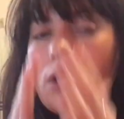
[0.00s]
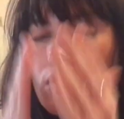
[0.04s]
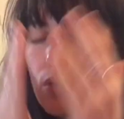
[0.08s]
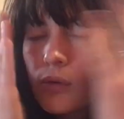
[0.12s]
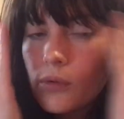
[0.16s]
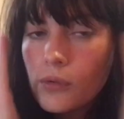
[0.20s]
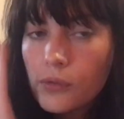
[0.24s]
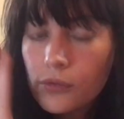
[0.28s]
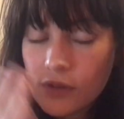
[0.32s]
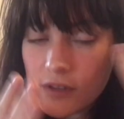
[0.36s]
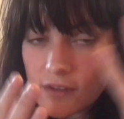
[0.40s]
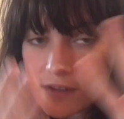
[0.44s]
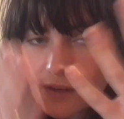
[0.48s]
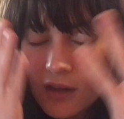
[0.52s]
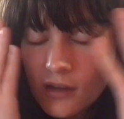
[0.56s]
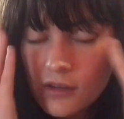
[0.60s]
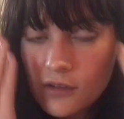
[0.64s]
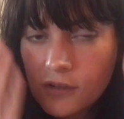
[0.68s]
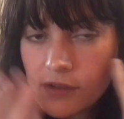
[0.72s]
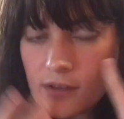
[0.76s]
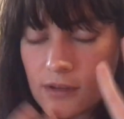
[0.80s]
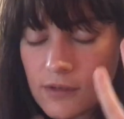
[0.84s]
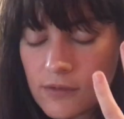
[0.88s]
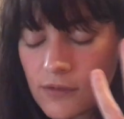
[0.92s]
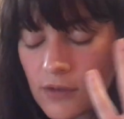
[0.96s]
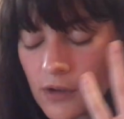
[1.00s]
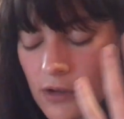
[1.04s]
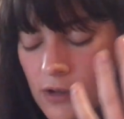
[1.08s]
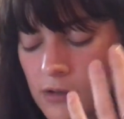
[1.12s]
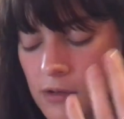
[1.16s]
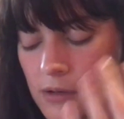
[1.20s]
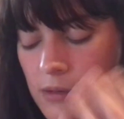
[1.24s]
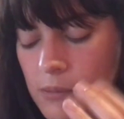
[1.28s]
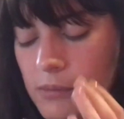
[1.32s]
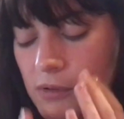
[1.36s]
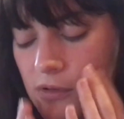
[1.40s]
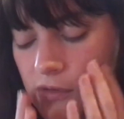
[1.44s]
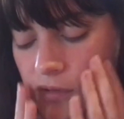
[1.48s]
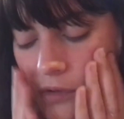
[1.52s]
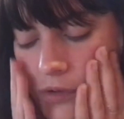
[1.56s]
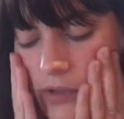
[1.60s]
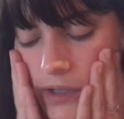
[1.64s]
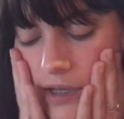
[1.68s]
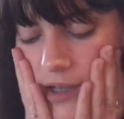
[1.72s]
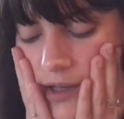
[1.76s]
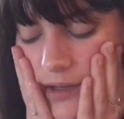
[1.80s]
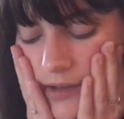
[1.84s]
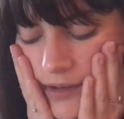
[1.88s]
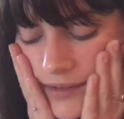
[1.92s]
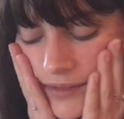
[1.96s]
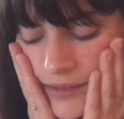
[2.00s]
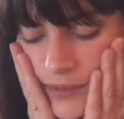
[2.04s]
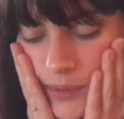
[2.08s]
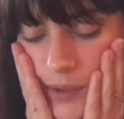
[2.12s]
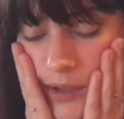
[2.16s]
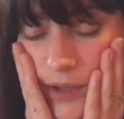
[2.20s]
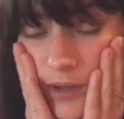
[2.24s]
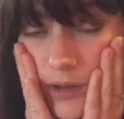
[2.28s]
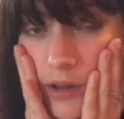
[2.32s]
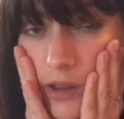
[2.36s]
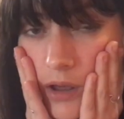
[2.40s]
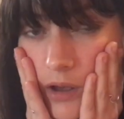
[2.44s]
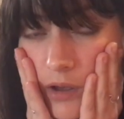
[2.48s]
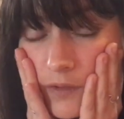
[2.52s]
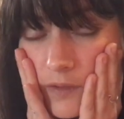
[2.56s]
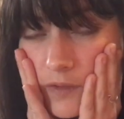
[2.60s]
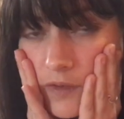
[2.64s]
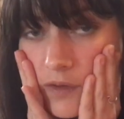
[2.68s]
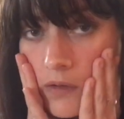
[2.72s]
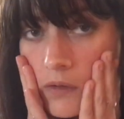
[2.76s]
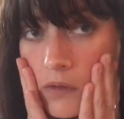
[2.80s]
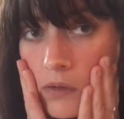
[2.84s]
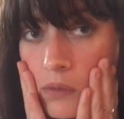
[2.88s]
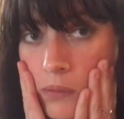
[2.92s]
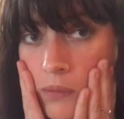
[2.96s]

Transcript: all this other stuff on beforehand as well. Also,